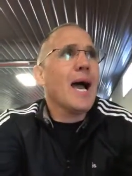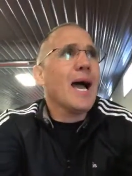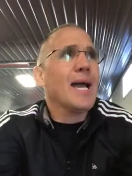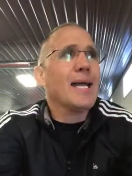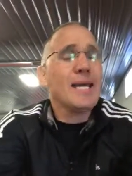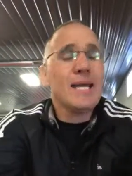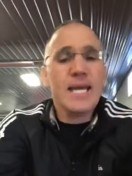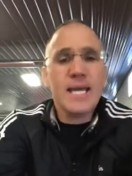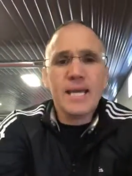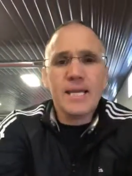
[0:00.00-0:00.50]

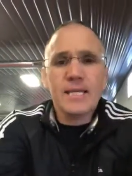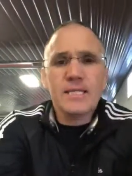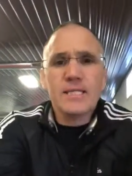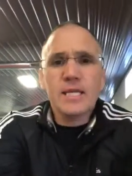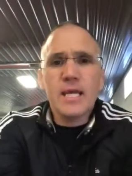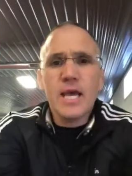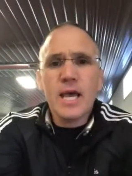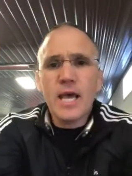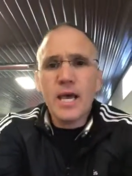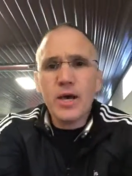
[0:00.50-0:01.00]
I can't
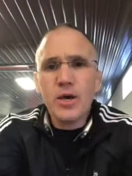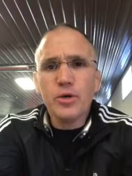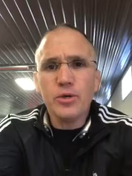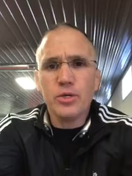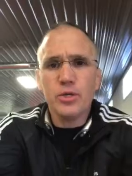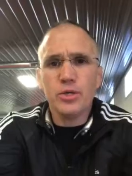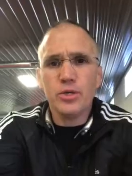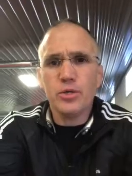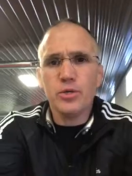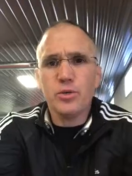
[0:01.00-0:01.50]
tell
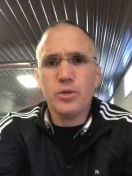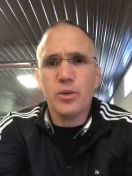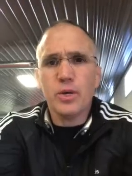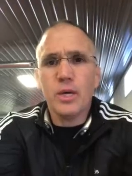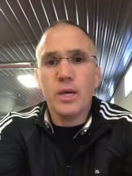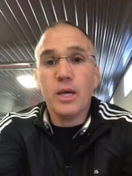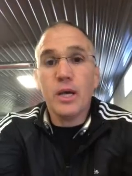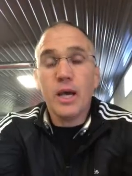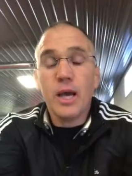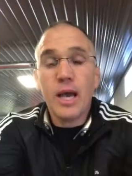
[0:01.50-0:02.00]
you
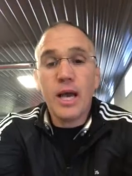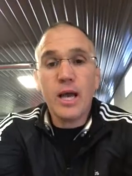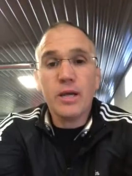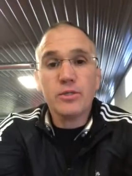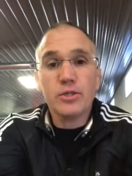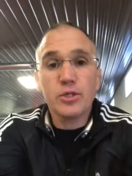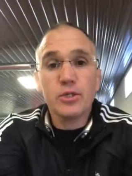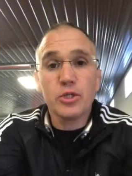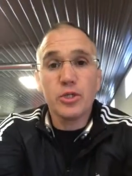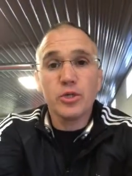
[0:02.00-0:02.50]
how
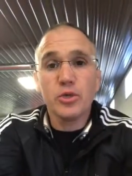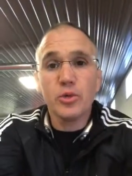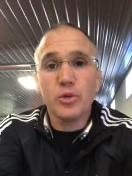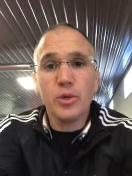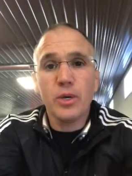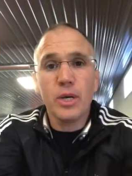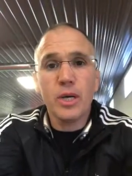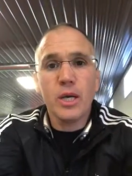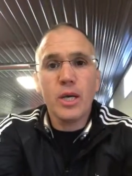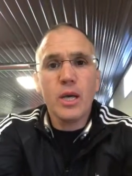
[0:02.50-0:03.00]
to
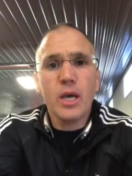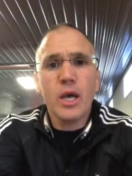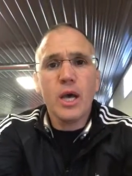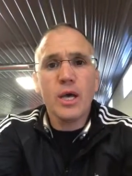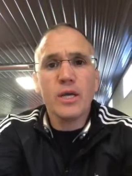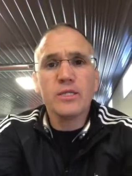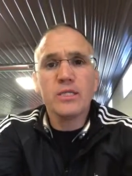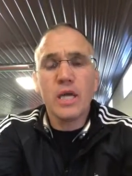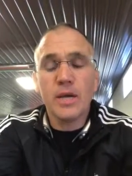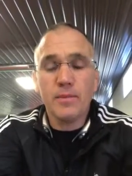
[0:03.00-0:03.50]
do
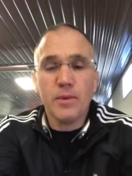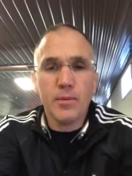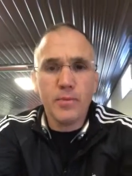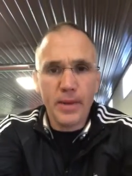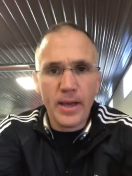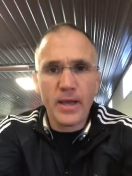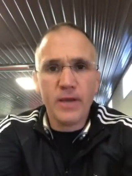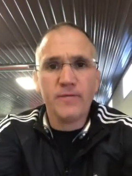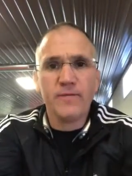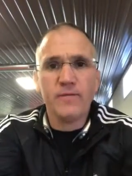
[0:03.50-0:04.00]
a double
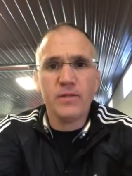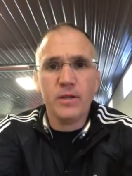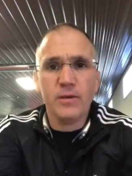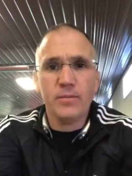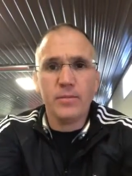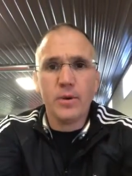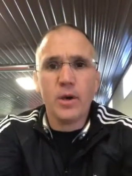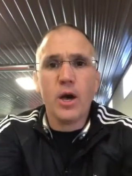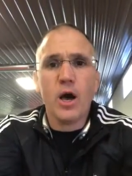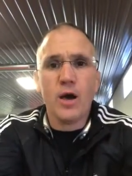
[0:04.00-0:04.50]
backflip
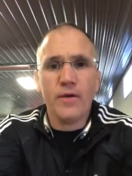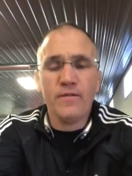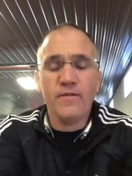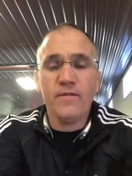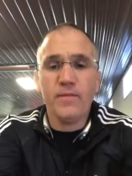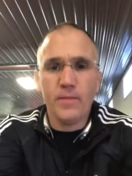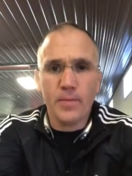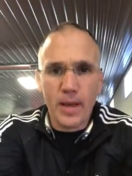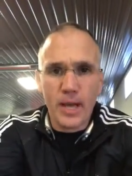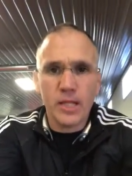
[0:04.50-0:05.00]
off
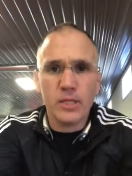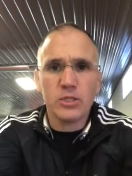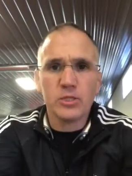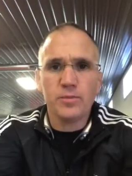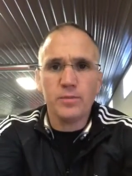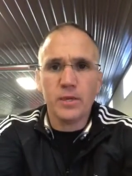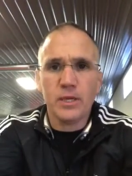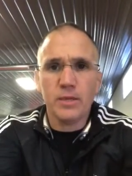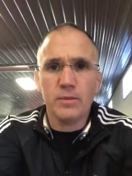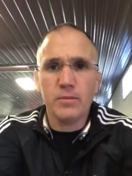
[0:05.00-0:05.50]
of a balance
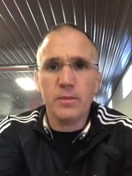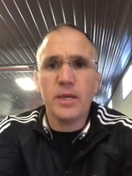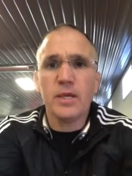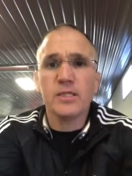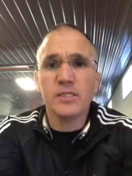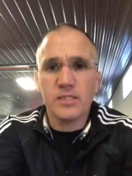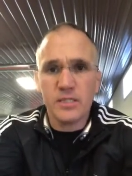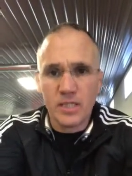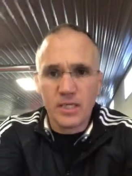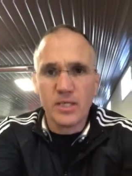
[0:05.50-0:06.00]
beam
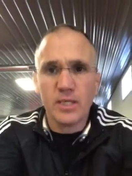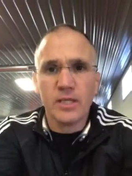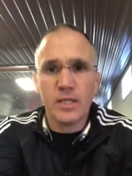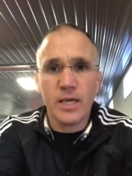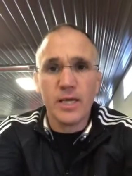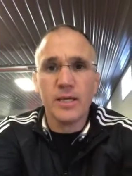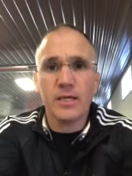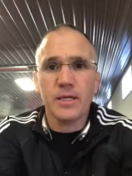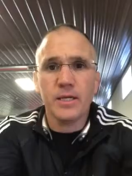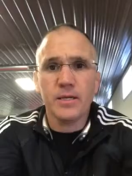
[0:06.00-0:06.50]
and stick the
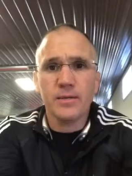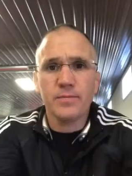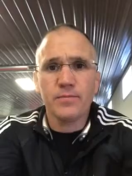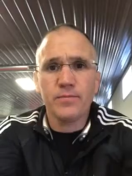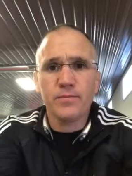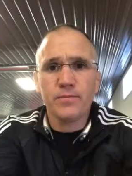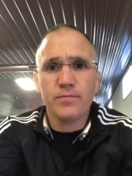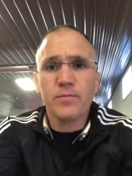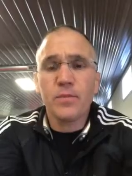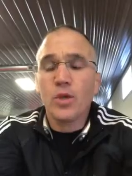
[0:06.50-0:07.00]
landing.
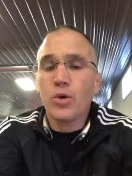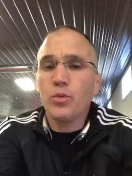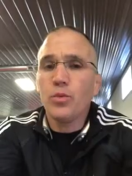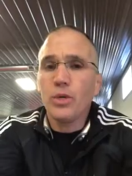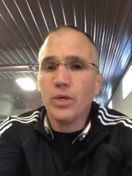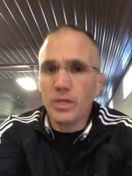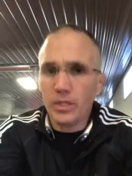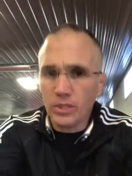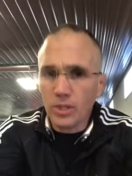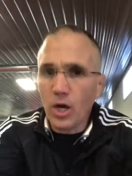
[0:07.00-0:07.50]

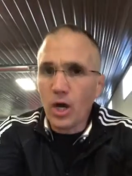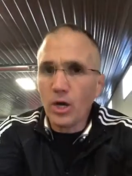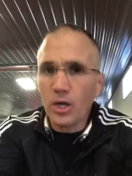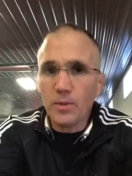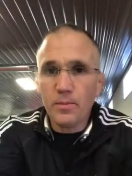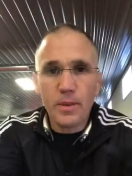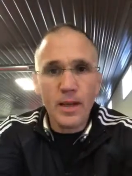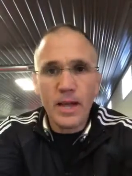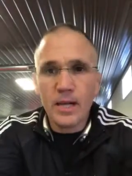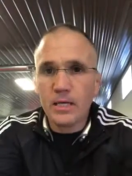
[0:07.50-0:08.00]
We can talk
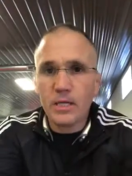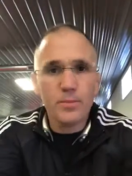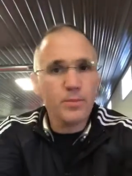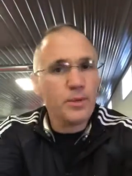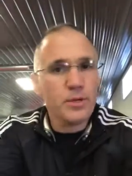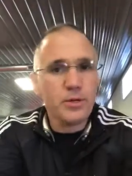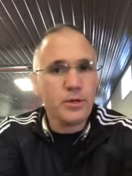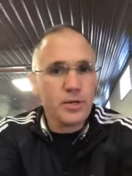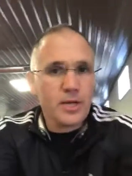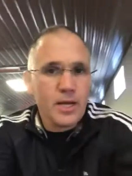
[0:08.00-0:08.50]
about it,
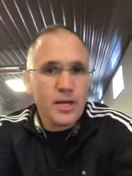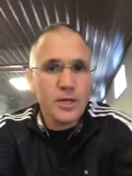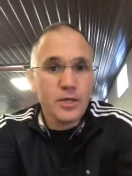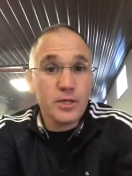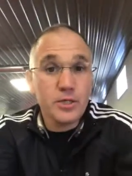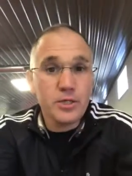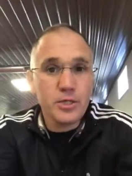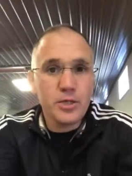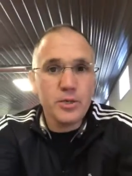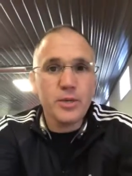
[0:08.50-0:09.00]
but you're not
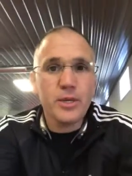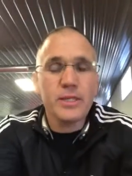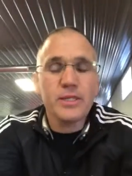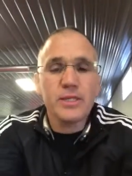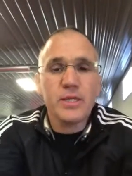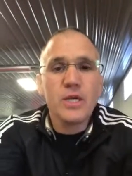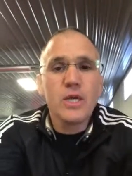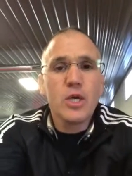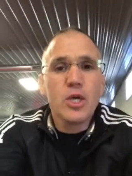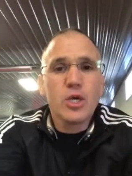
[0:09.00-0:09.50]
going to do
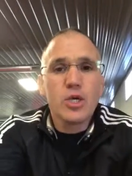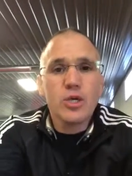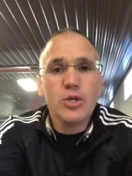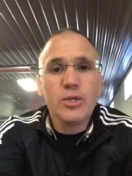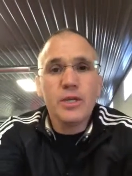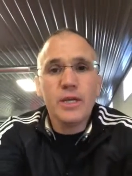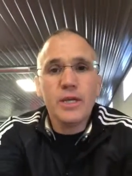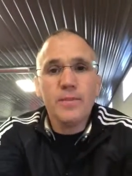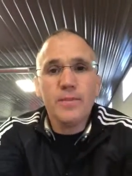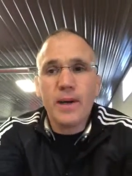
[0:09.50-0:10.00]
it. You
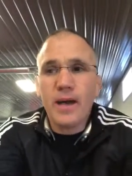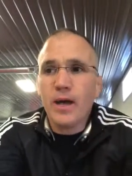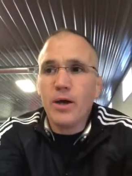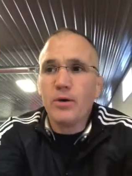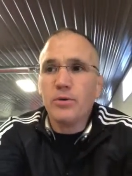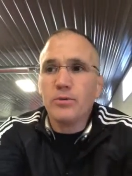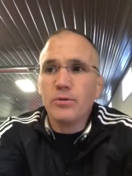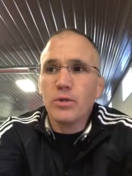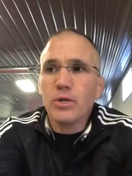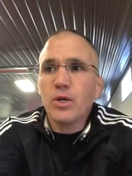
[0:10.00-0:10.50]
need
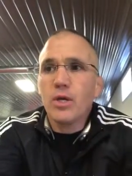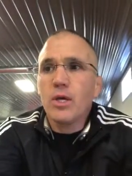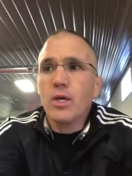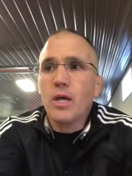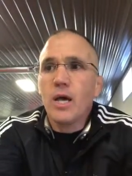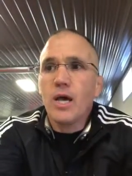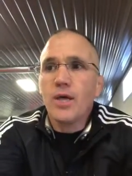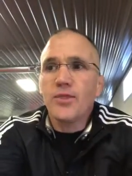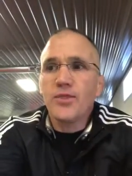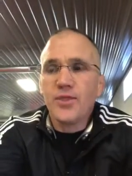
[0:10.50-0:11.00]
about
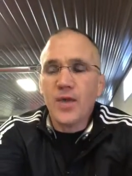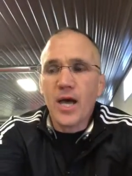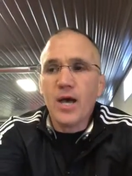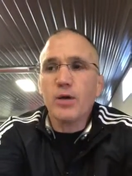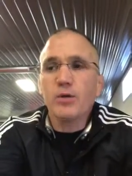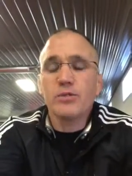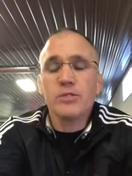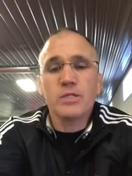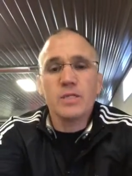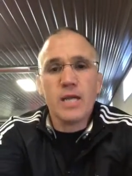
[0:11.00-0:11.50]

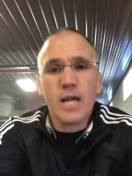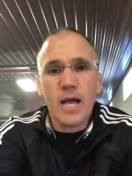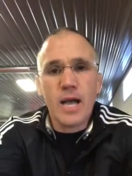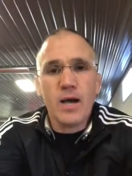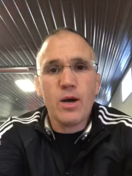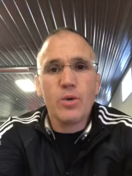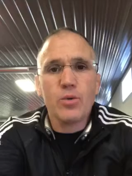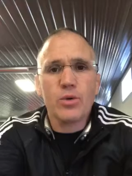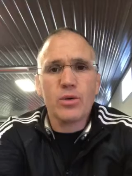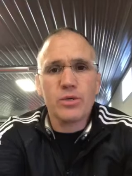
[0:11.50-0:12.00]
1,000
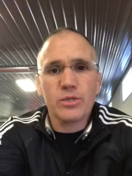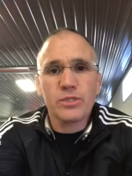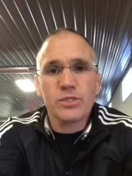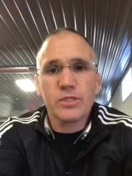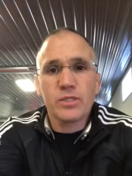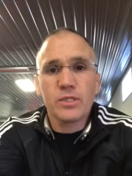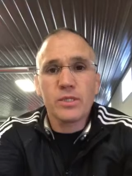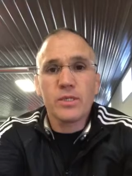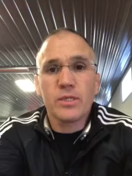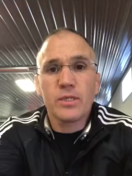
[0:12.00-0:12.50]

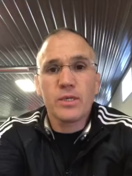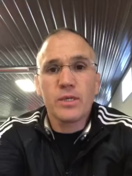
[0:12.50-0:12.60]
hours.